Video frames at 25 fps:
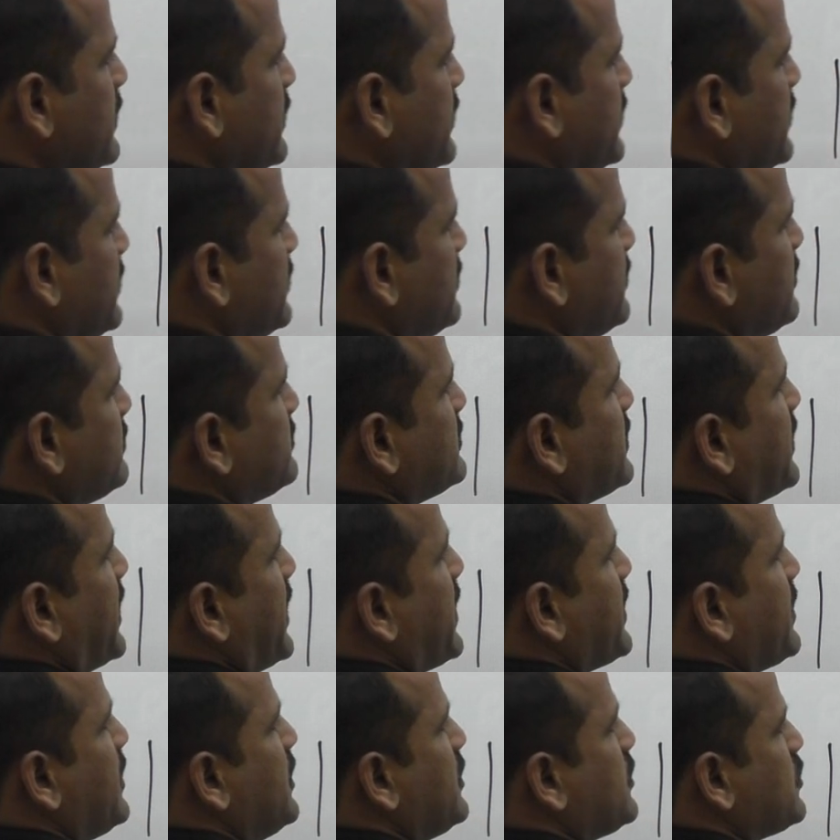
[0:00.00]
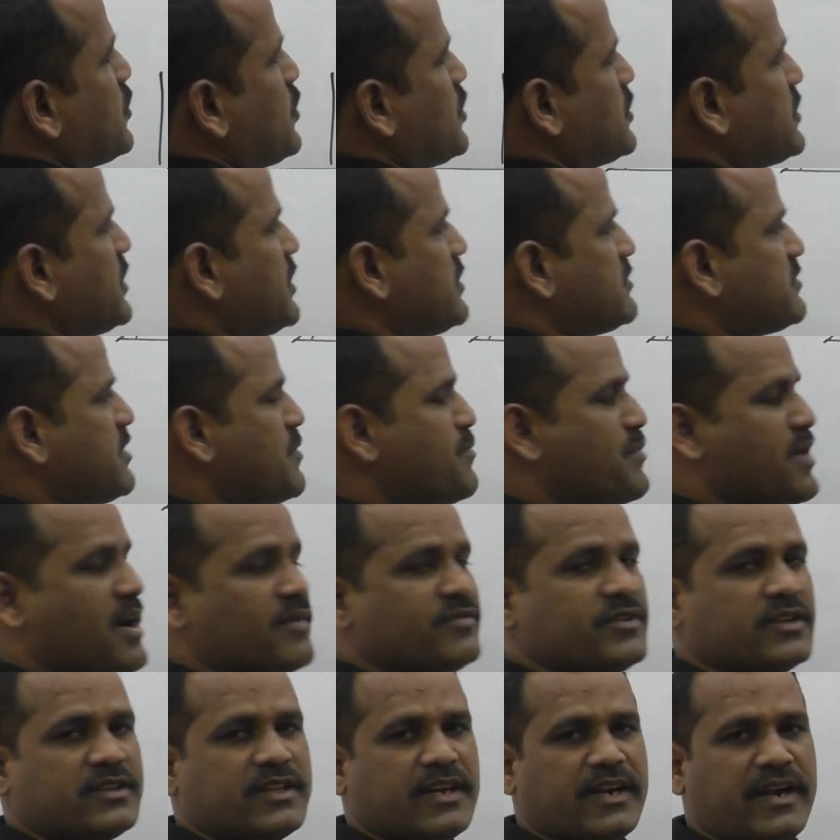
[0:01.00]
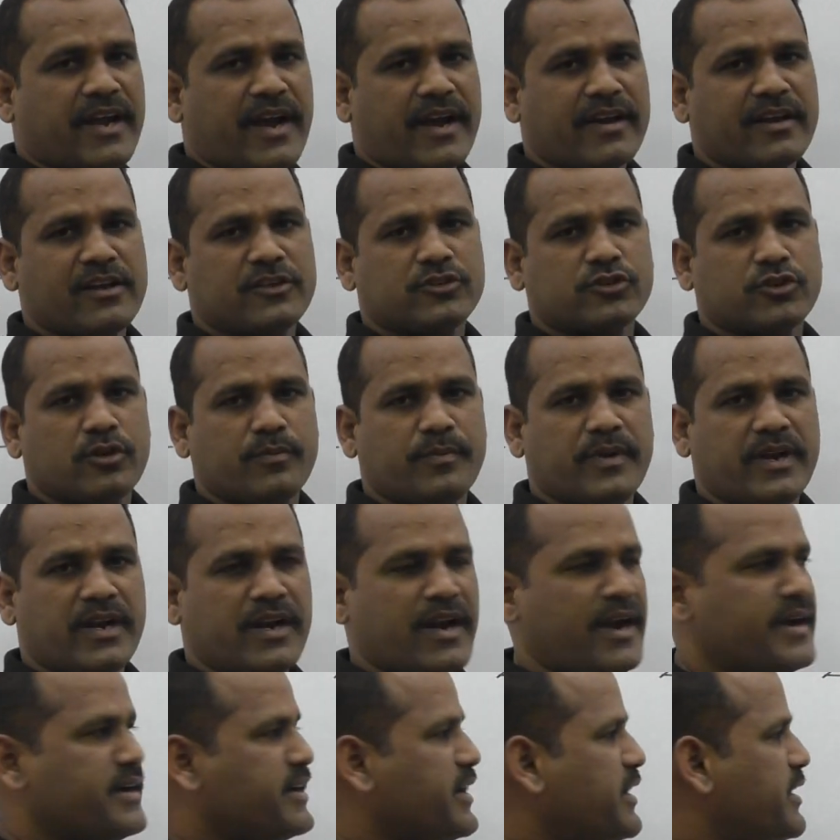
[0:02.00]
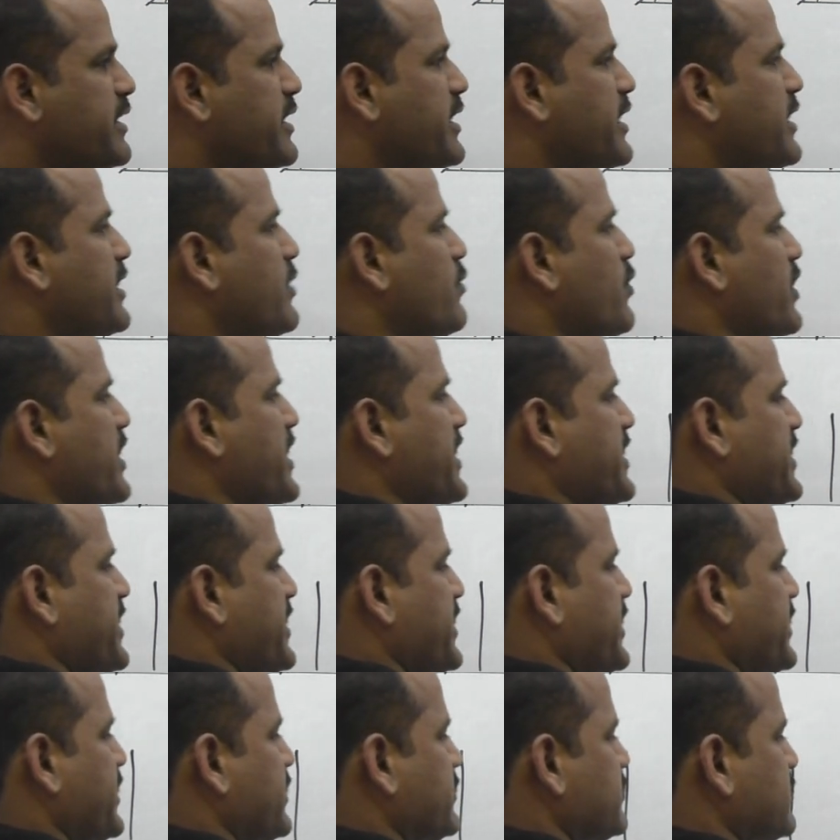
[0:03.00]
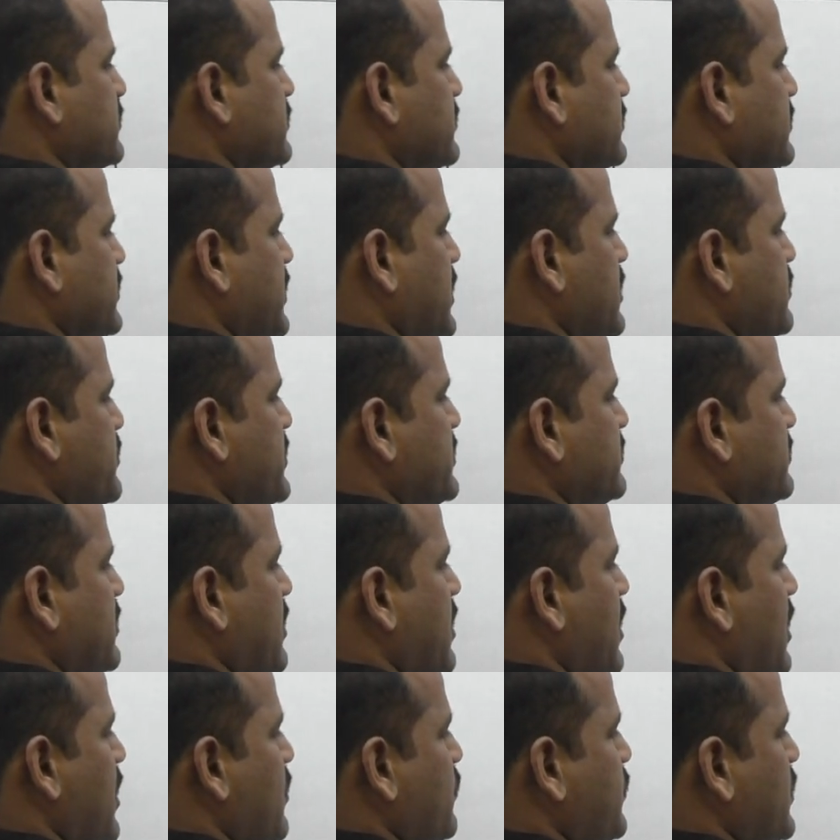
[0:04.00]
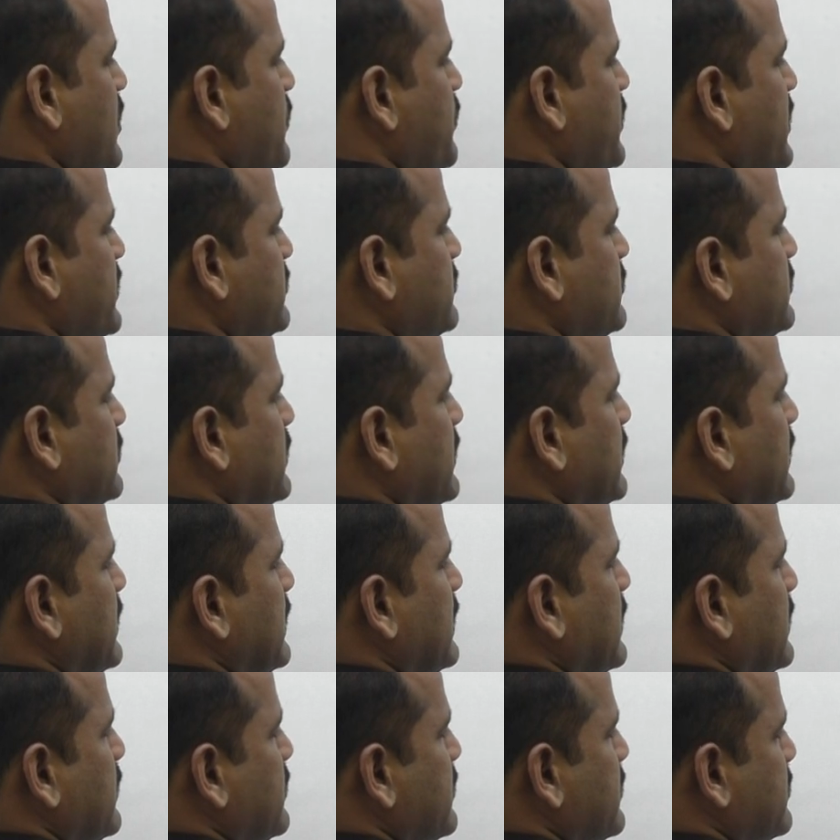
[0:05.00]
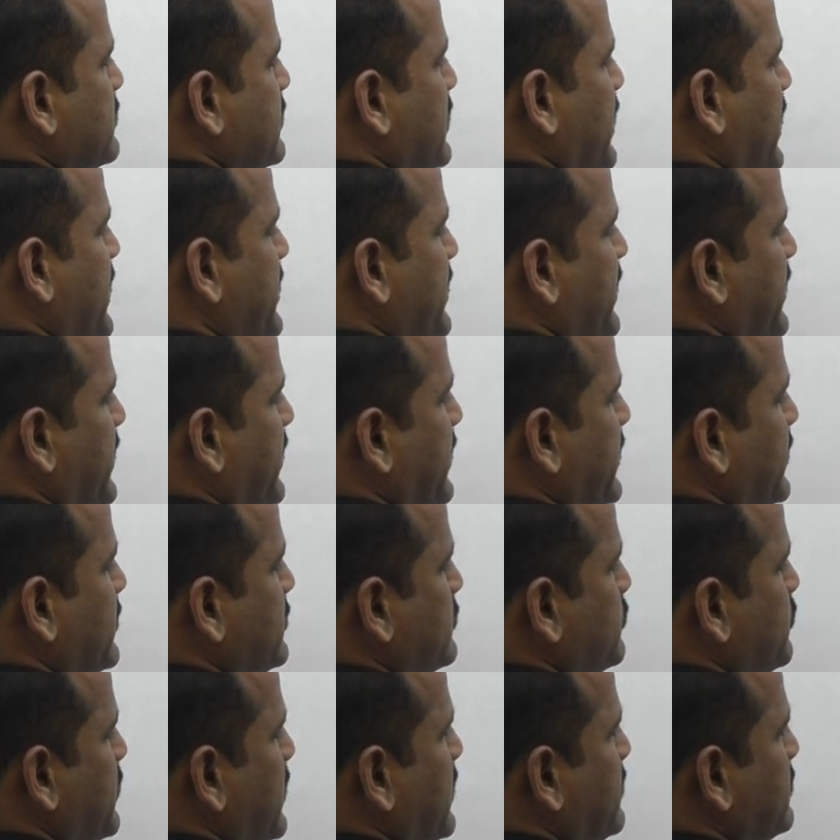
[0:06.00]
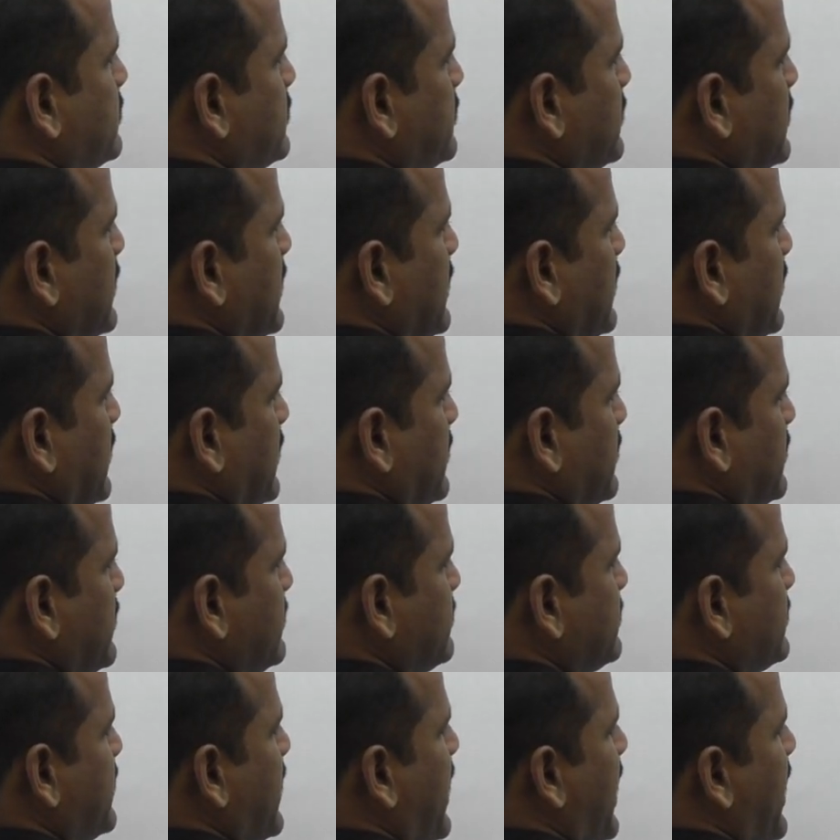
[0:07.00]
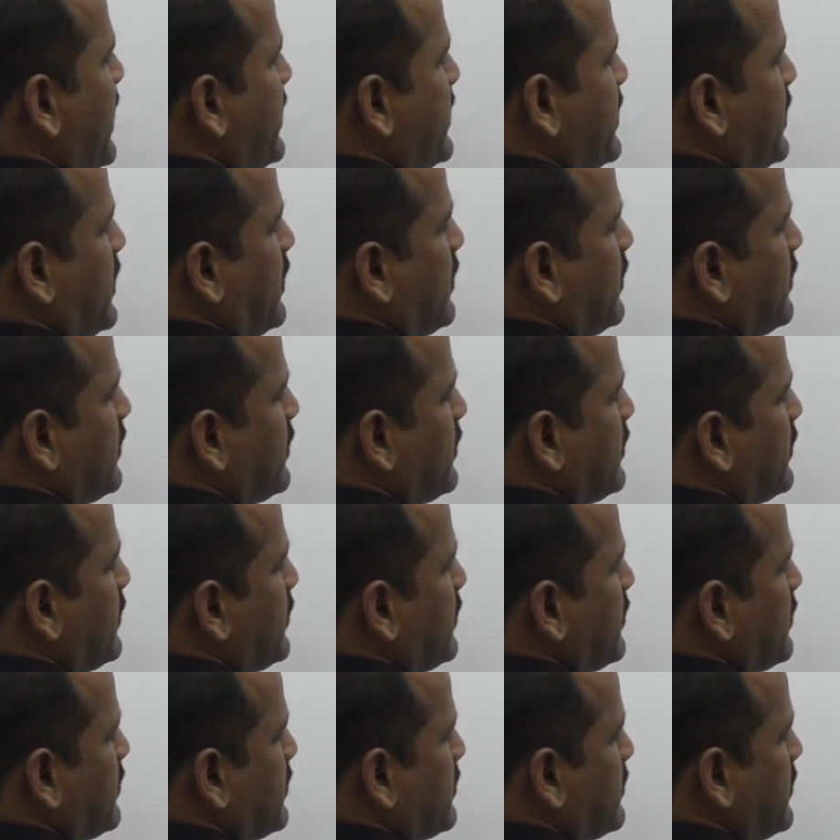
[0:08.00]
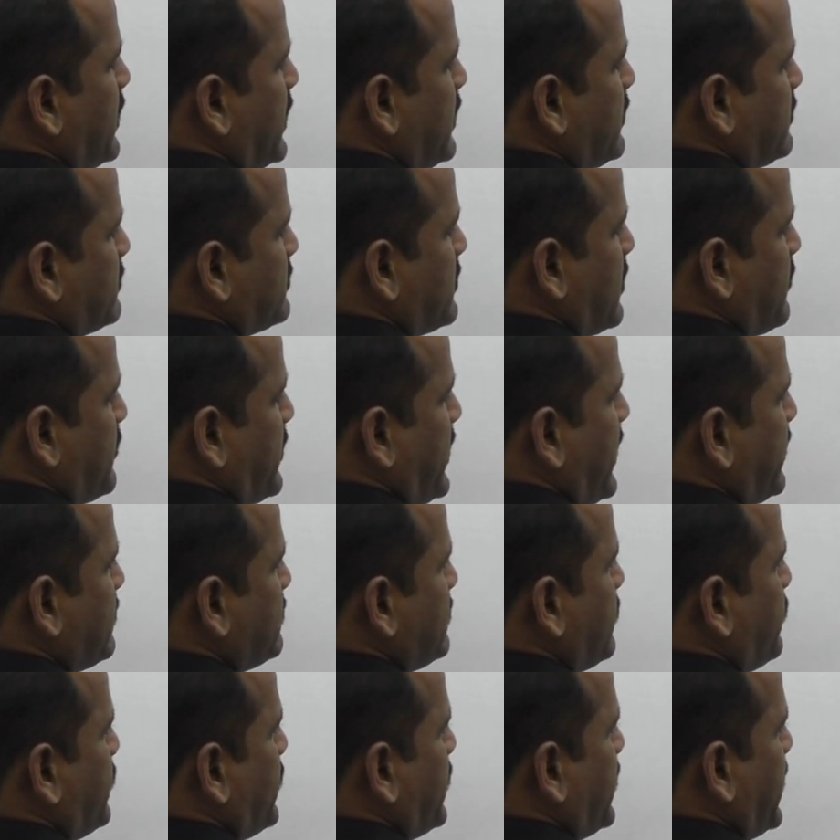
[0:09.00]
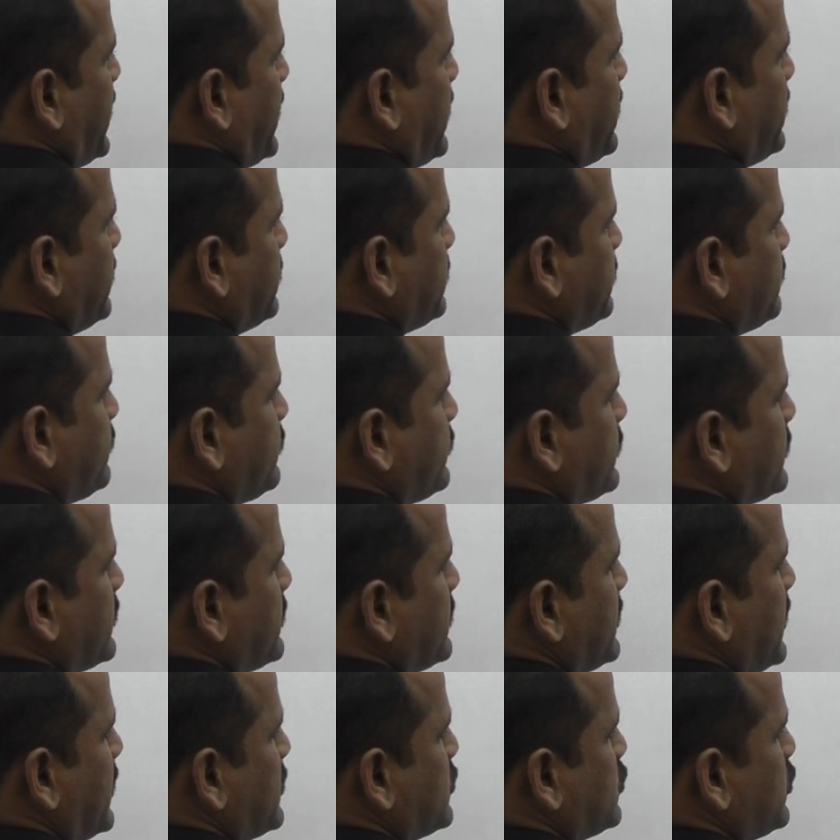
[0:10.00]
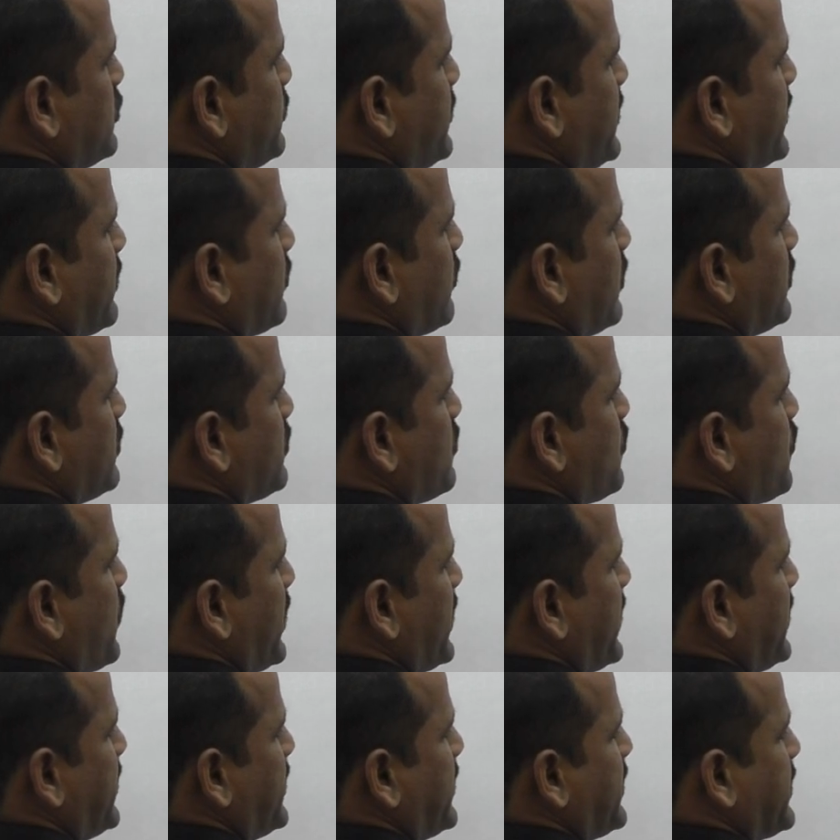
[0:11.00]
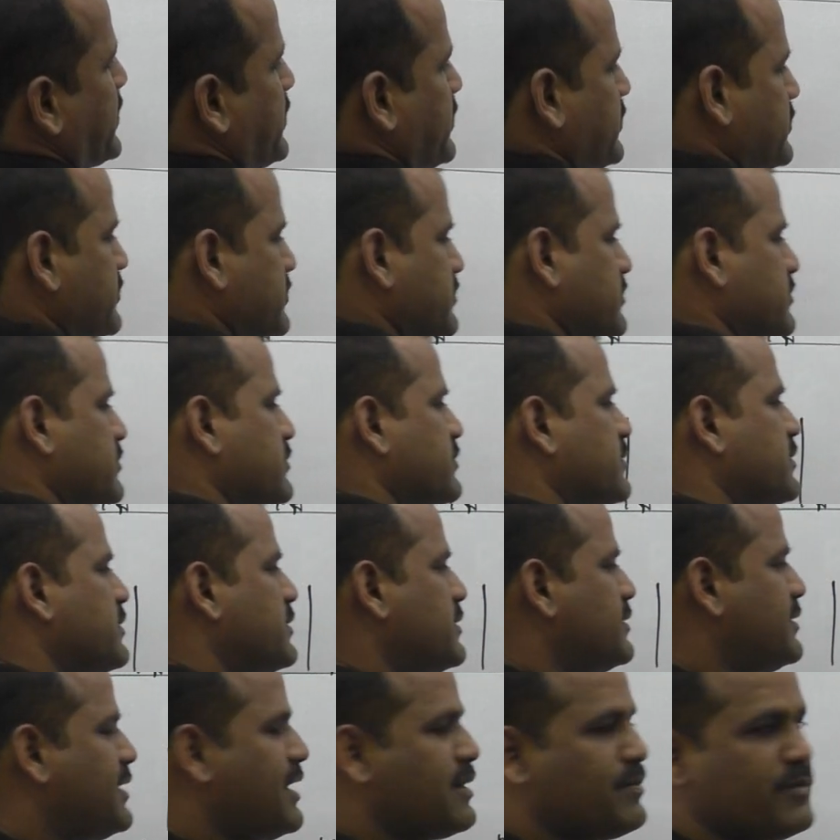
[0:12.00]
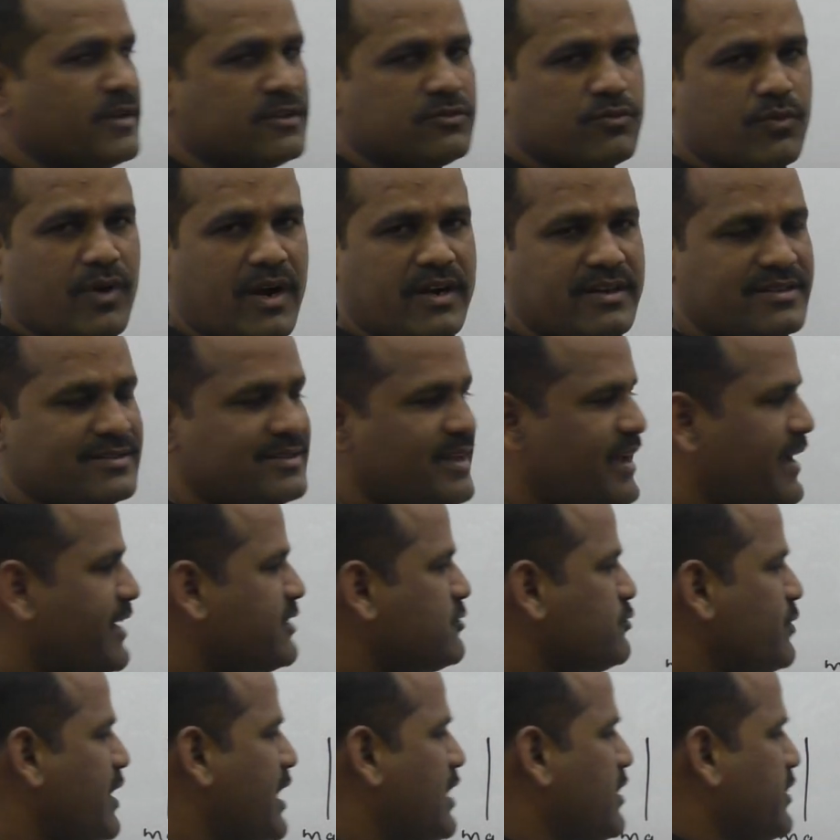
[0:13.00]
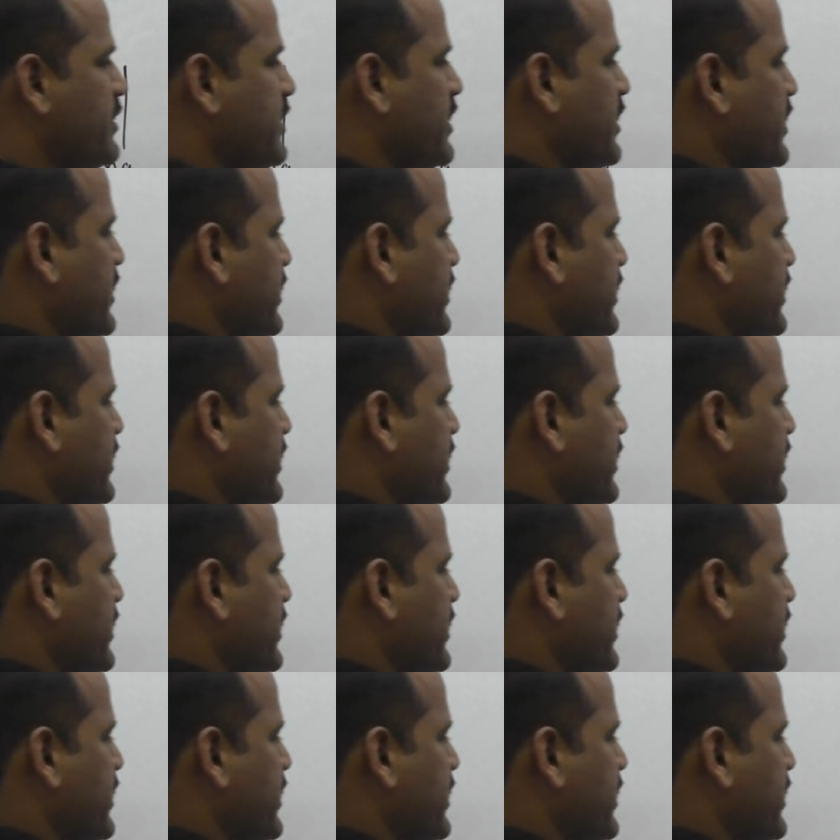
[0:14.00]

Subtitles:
In this triangle, total sum of the three angles should be 180 degrees. That means alpha plus this 90 degrees plus this angle, that is some x if you take, that should be equal to 180 degrees. That means what is the x value here?